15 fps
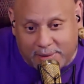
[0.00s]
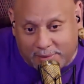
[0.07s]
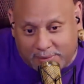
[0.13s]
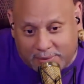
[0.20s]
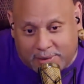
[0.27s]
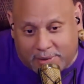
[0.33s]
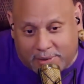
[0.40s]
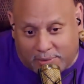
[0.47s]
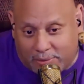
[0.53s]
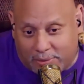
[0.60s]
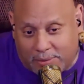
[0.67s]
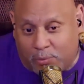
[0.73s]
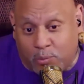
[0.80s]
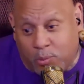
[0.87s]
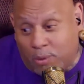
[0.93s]
you know,
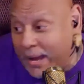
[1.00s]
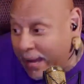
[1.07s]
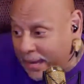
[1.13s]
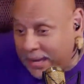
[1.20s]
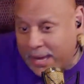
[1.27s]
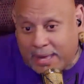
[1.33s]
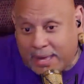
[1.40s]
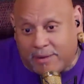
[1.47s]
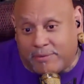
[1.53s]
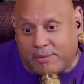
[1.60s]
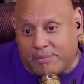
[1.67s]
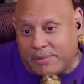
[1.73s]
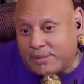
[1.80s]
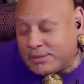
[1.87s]
way ahead of him.